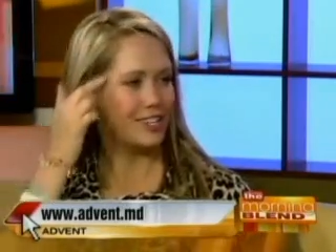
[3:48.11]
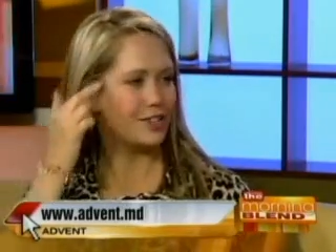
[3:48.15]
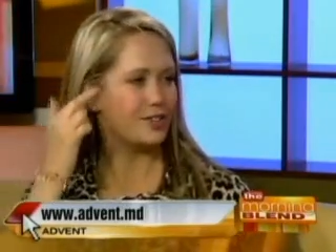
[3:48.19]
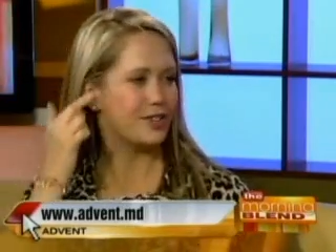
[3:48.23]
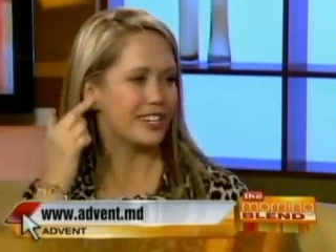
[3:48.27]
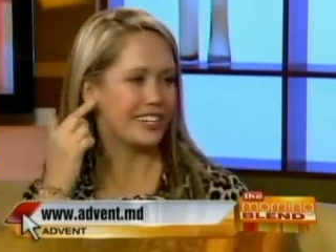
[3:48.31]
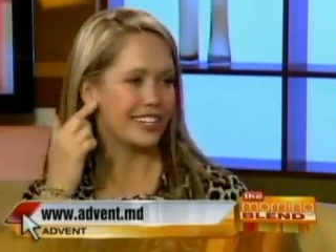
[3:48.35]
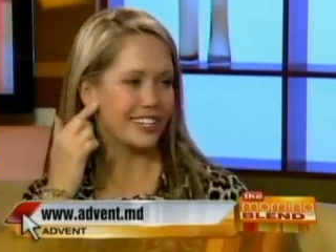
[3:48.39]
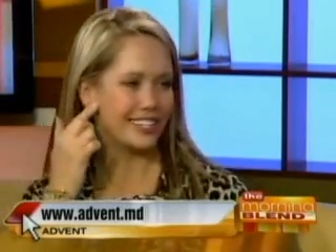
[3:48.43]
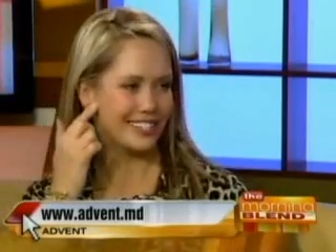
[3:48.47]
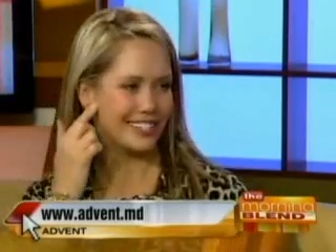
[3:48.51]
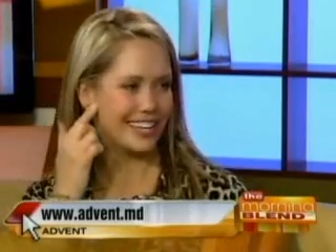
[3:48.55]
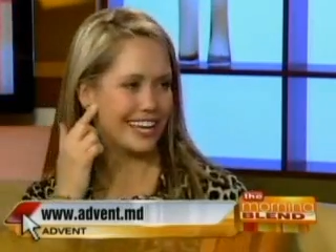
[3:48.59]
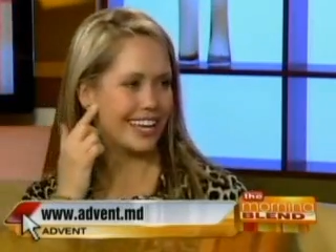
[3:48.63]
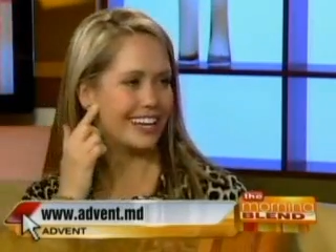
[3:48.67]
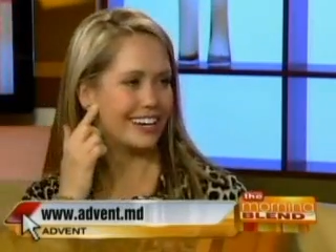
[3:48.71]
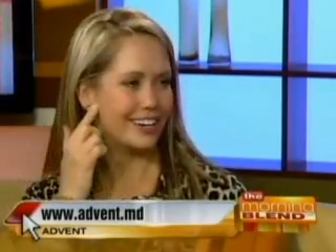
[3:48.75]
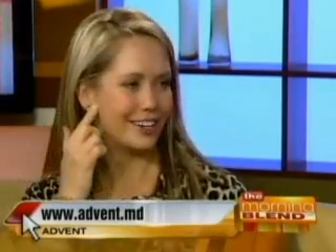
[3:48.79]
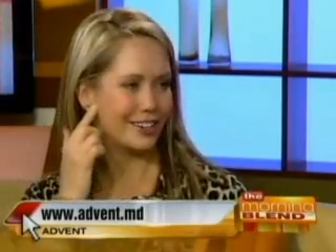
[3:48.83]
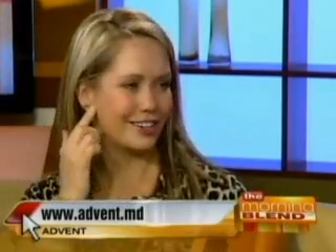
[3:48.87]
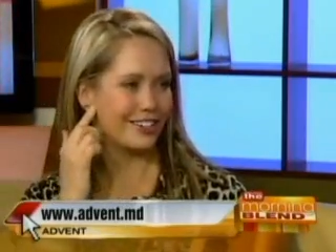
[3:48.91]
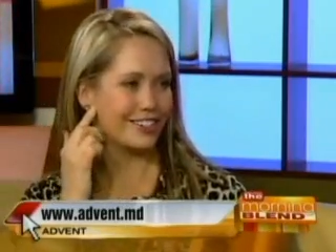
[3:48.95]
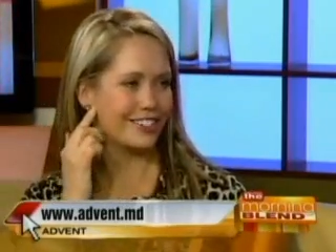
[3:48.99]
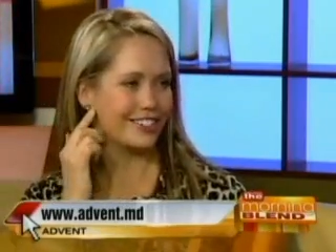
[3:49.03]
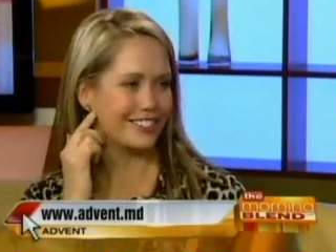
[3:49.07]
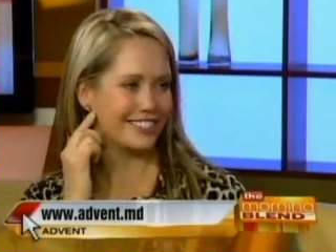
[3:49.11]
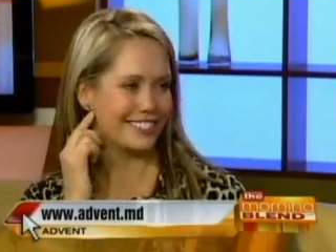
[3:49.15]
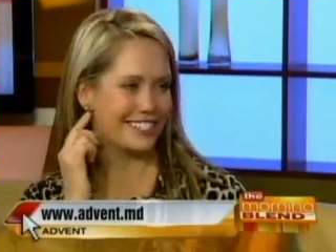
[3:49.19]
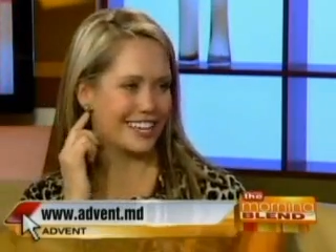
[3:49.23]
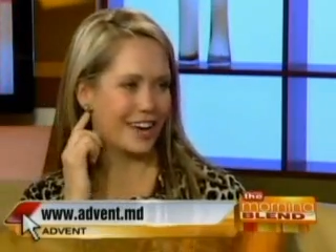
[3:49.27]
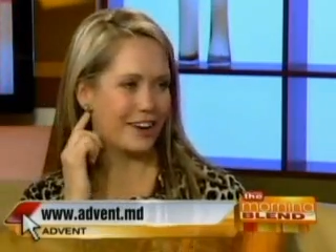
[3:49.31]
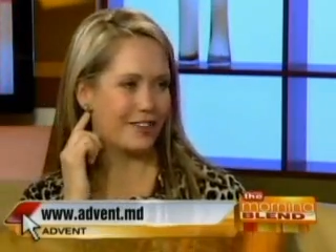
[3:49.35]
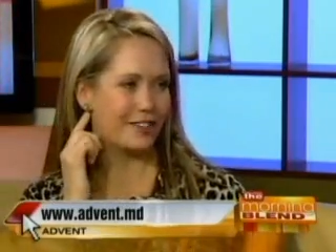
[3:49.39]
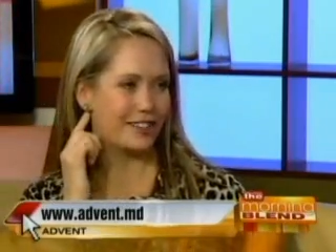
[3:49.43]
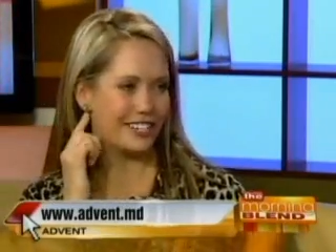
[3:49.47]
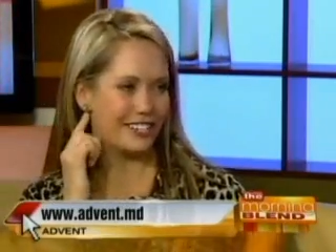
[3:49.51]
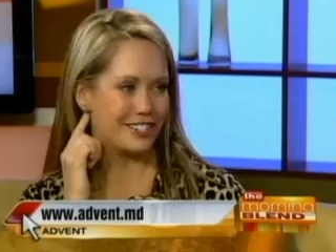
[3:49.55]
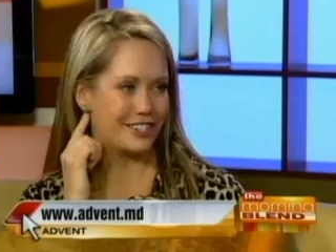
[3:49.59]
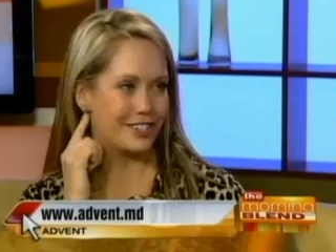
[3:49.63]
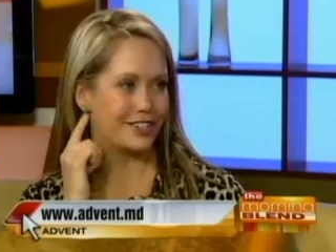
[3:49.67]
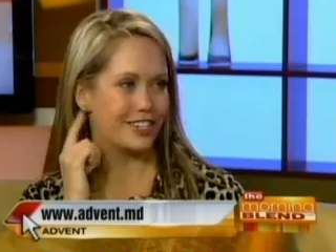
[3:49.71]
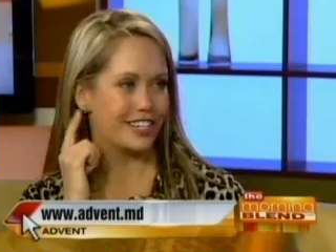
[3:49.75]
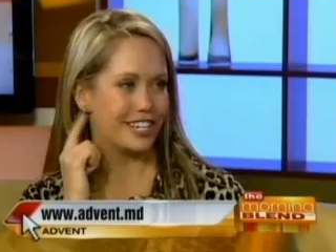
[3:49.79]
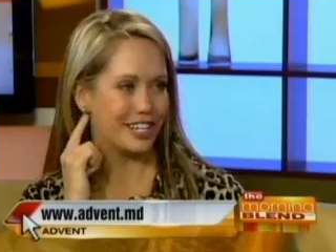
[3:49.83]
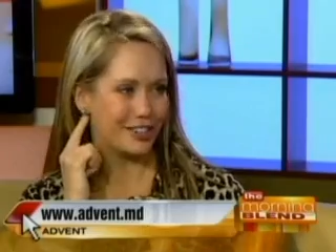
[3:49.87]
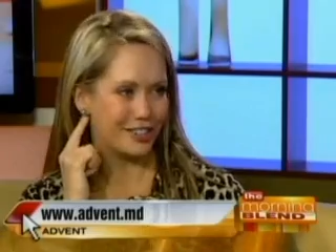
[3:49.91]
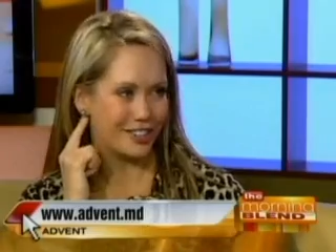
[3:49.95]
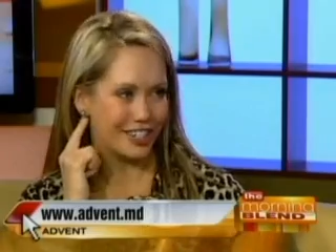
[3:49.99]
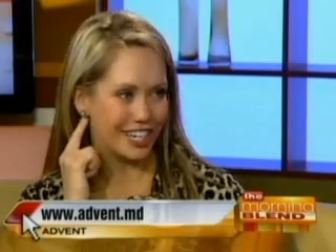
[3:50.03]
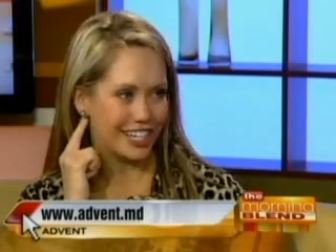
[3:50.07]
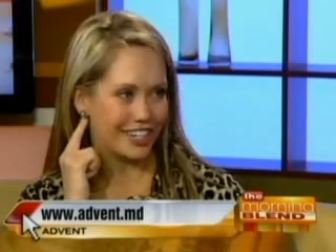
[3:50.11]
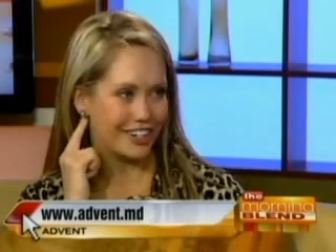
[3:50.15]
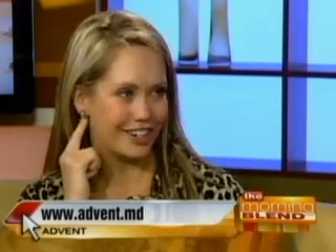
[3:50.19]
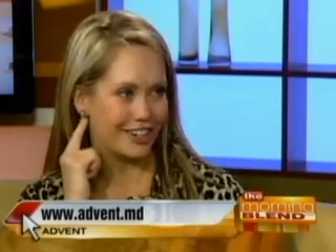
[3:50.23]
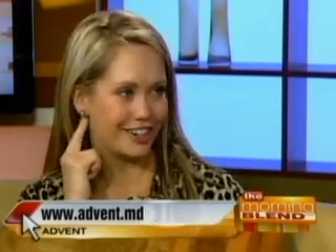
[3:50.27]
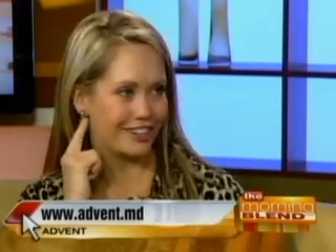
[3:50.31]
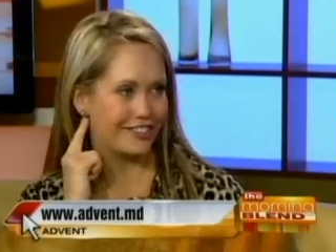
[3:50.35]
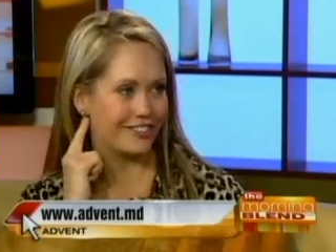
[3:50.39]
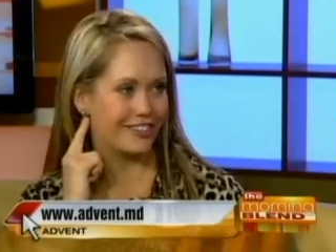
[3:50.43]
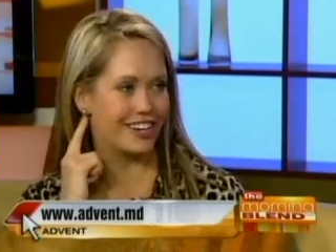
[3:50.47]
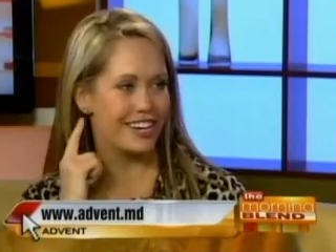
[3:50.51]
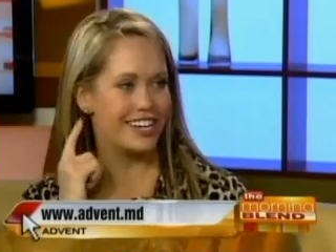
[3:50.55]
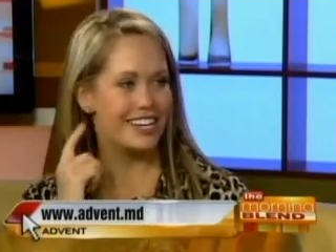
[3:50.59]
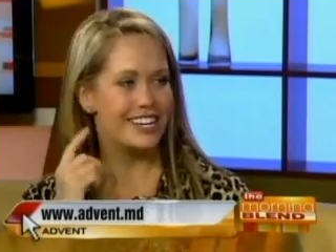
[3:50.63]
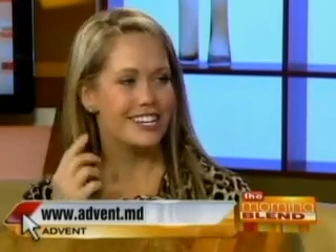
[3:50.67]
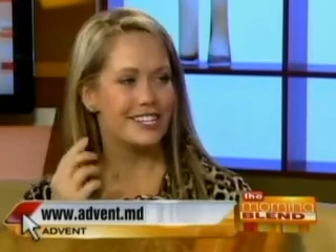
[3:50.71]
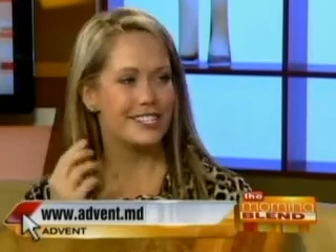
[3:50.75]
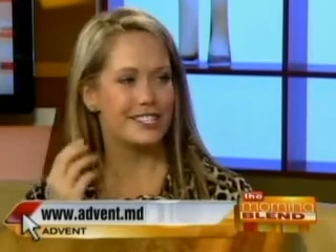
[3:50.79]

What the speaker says: you can get that heard down in your hearing nerve.